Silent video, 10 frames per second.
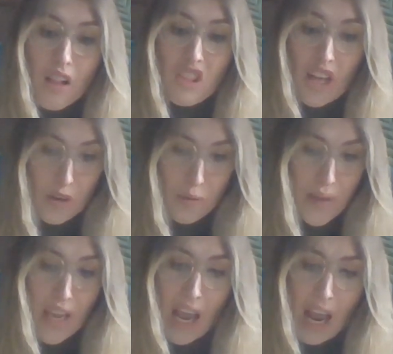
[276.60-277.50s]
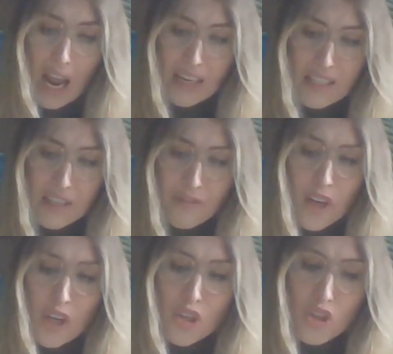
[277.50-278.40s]
Let her be active,
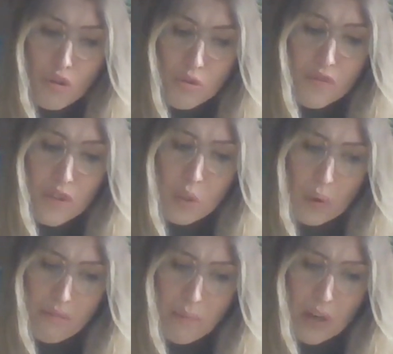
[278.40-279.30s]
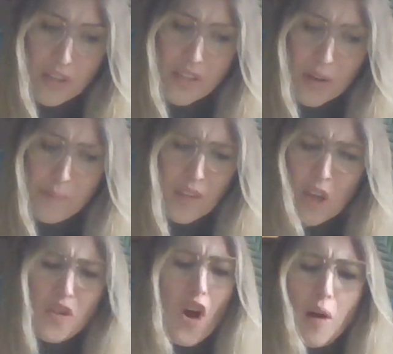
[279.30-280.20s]
useful sort of person,
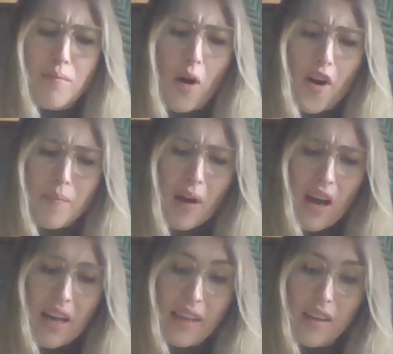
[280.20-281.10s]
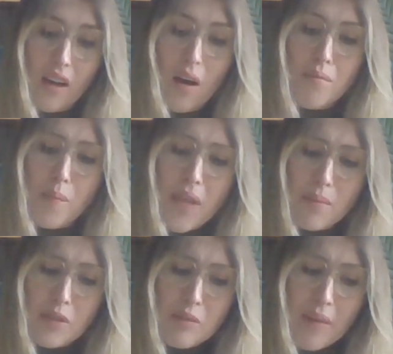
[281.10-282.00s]
not brought up high, but be
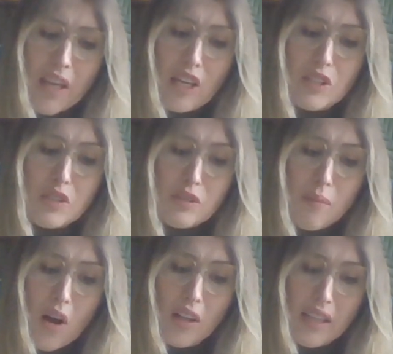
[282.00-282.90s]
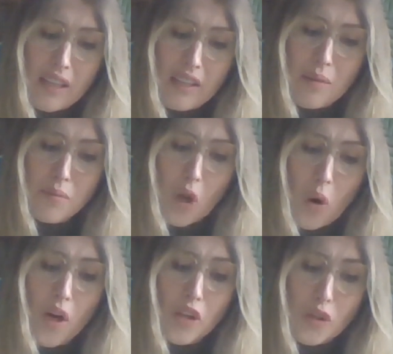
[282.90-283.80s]
able to make a small income
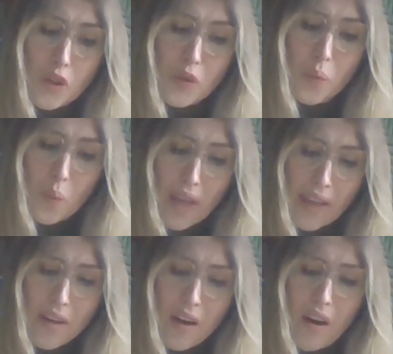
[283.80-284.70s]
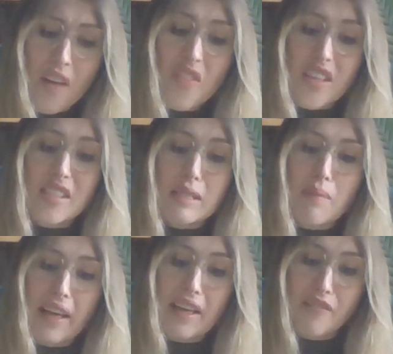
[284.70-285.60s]
go a good way. This is
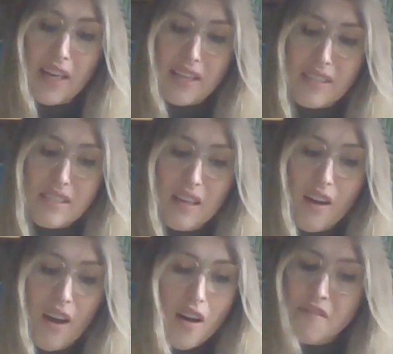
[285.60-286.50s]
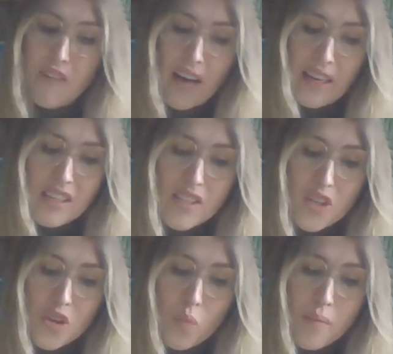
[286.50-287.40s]
my advice. Find
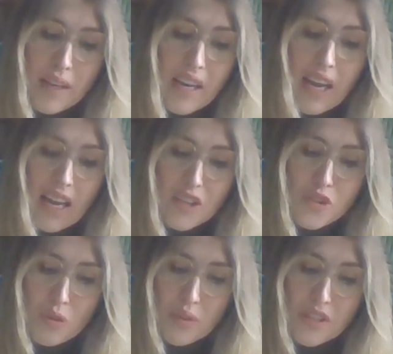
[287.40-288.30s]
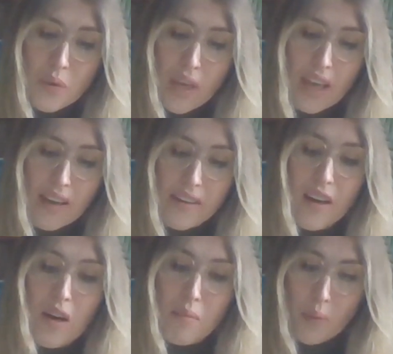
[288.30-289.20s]
such a woman as soon as you can.
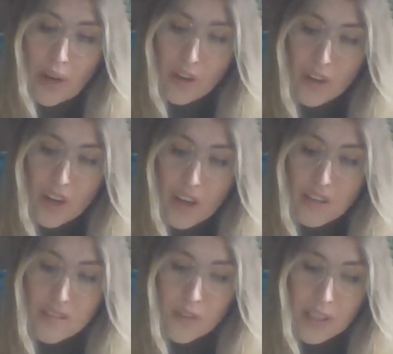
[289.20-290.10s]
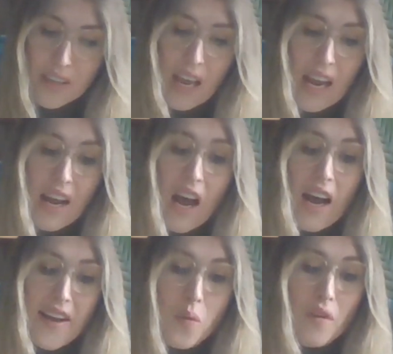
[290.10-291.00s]
Bring her to Hunsford, and
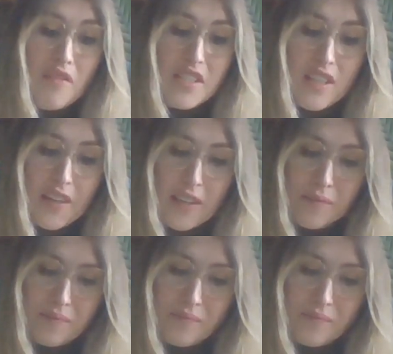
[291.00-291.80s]
I will visit her.